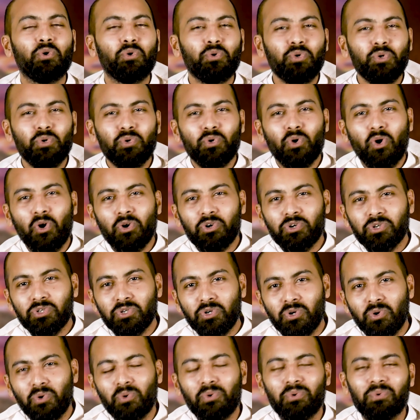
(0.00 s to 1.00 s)
"Do you
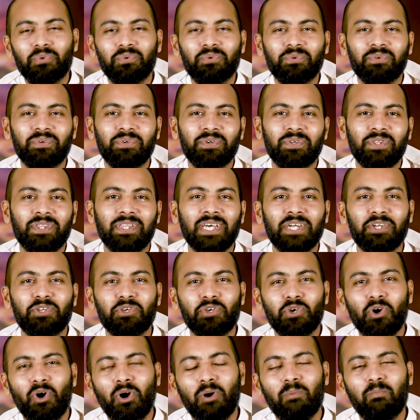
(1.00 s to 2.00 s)
not know
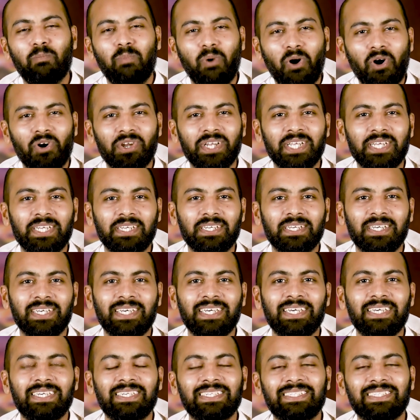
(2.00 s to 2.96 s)
that your body